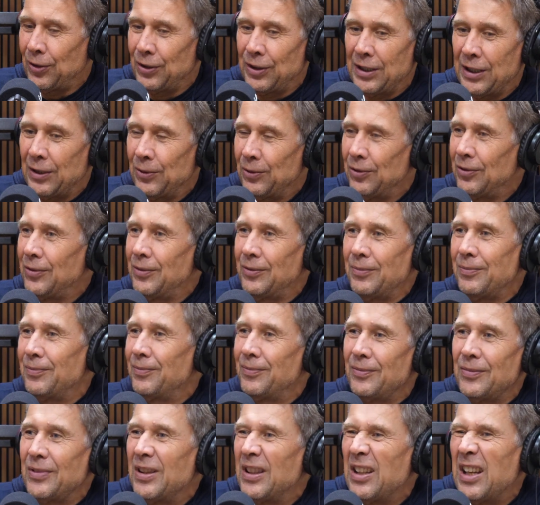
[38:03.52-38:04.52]
out,
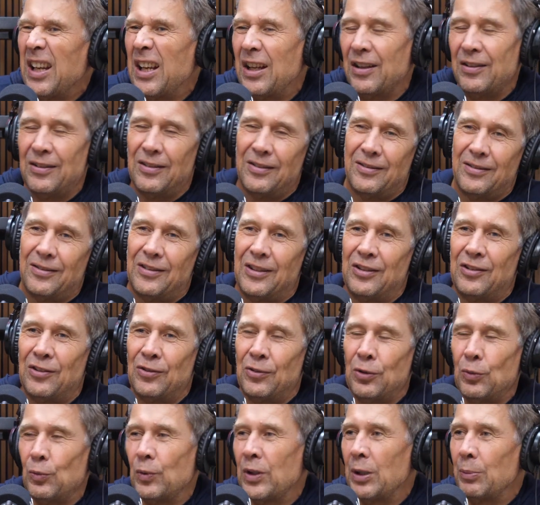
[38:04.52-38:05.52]
this is
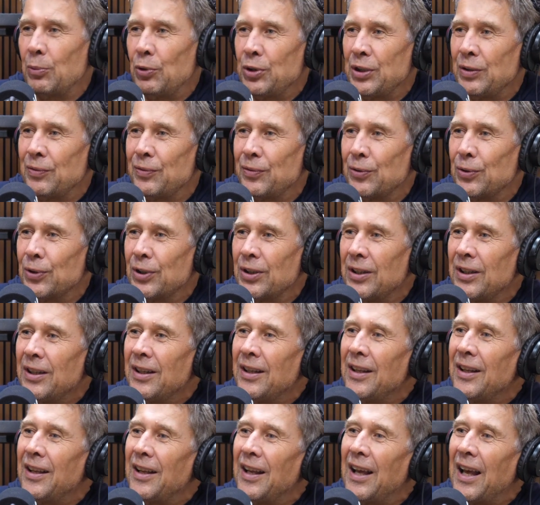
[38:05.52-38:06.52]
not what I'm looking for.
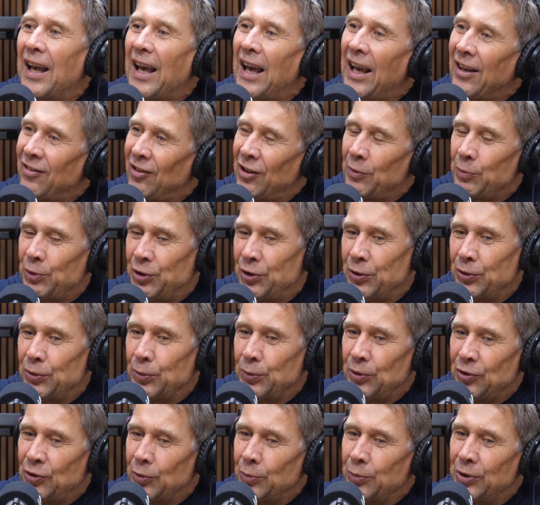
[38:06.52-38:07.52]
Actually, what you do
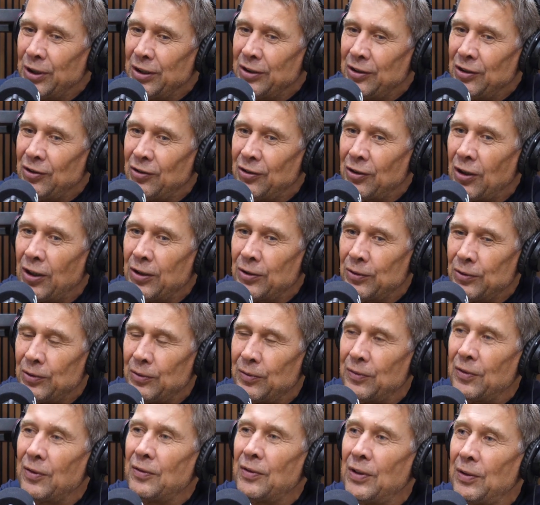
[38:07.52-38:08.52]
is you bring these
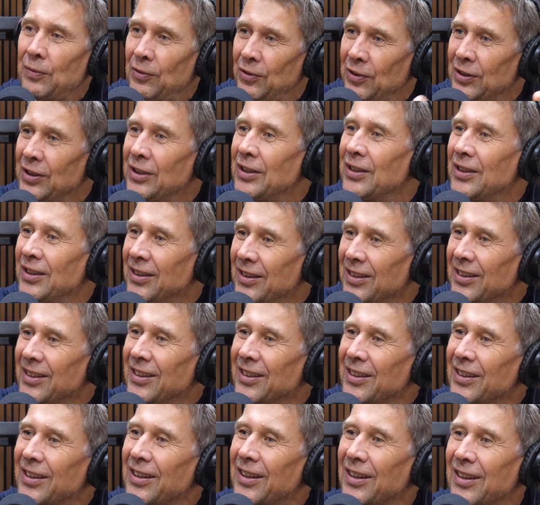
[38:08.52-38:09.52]
950
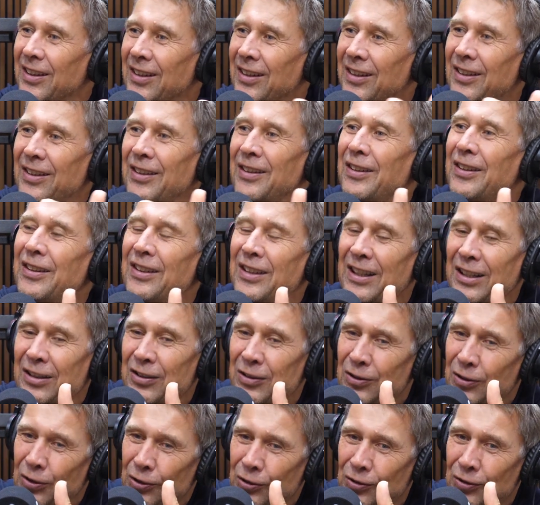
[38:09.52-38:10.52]
that
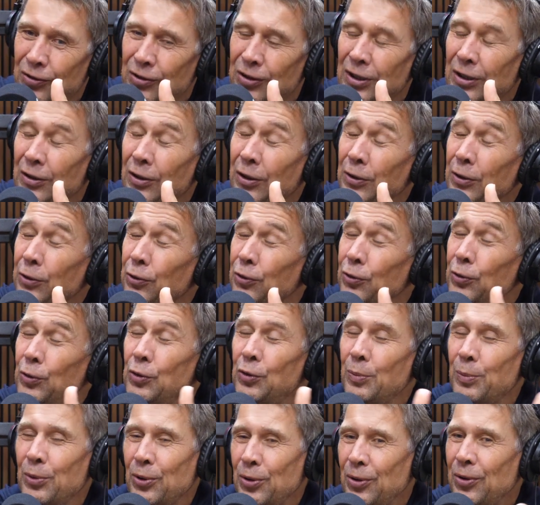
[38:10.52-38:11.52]
are not
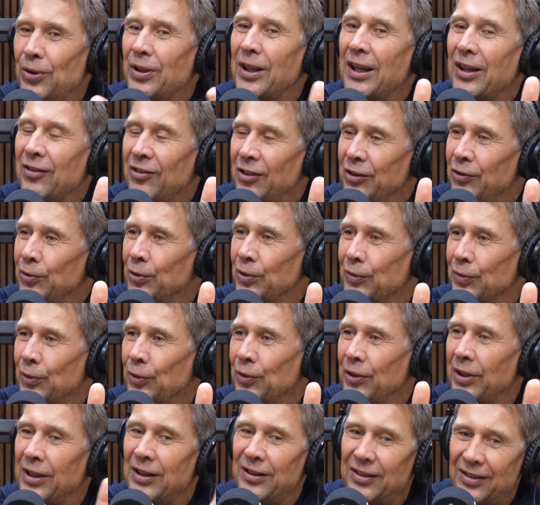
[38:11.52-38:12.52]
suitable actually to the front
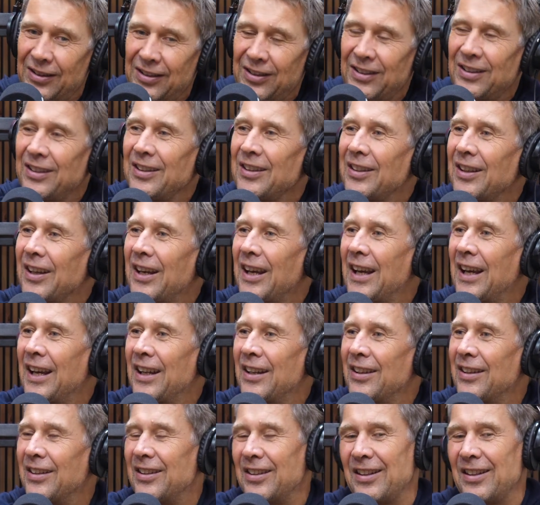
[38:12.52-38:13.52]
end, and